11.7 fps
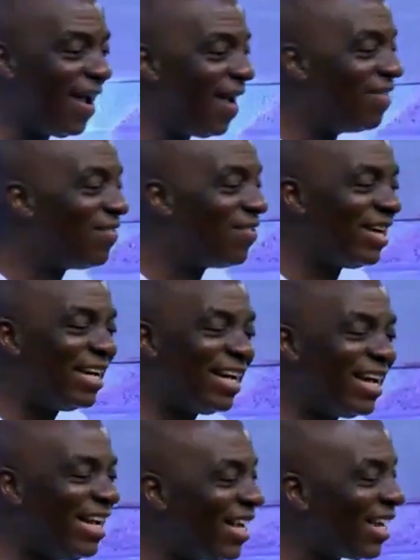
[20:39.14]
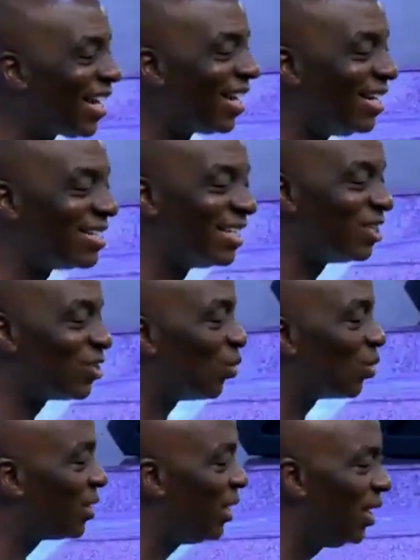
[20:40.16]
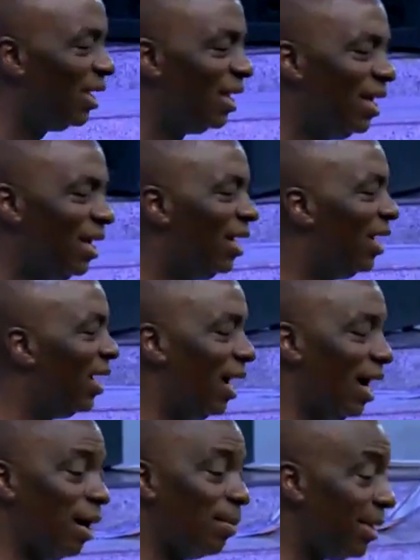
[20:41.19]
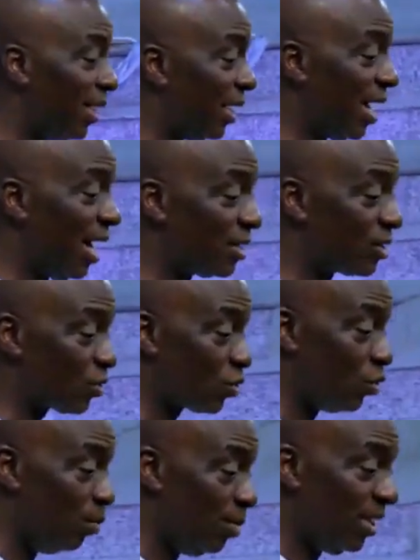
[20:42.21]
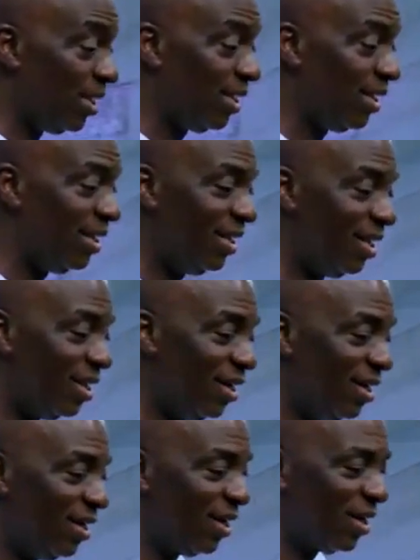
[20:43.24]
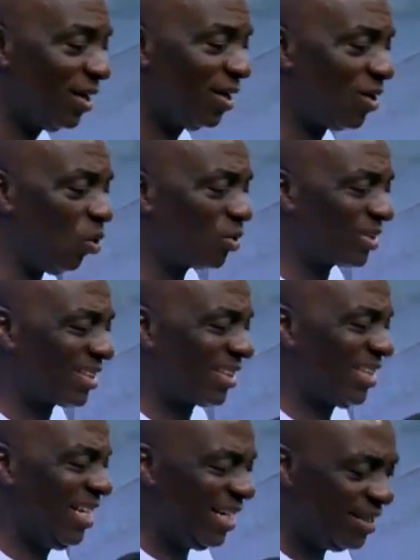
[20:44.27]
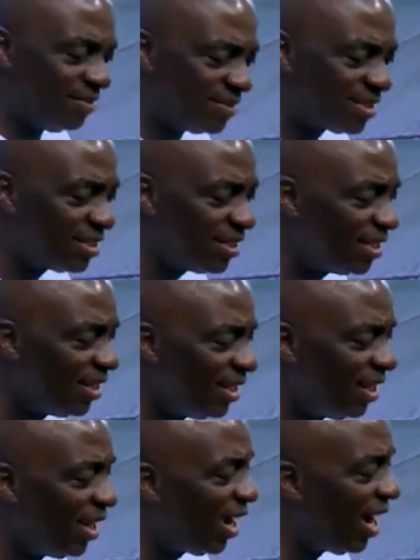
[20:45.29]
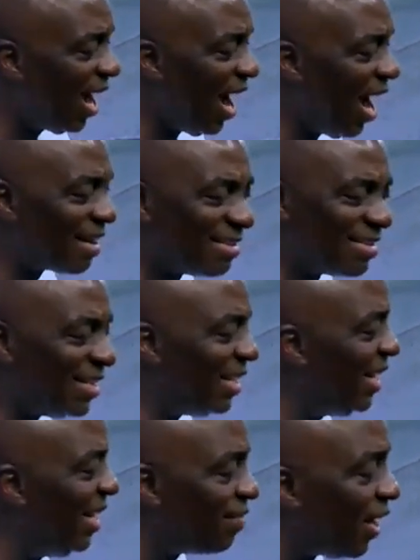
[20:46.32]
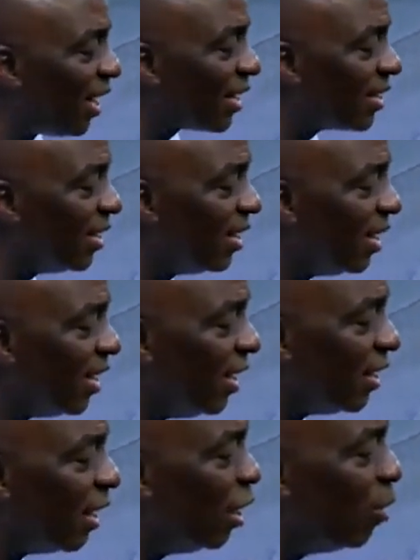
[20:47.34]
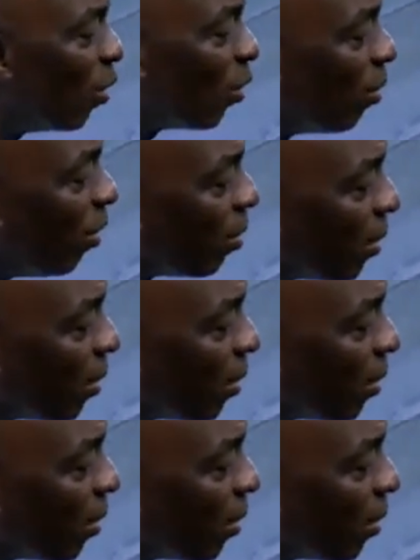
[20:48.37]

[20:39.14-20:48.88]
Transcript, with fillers: Every increase in church I mean, has to be conceived and delivered in the labor room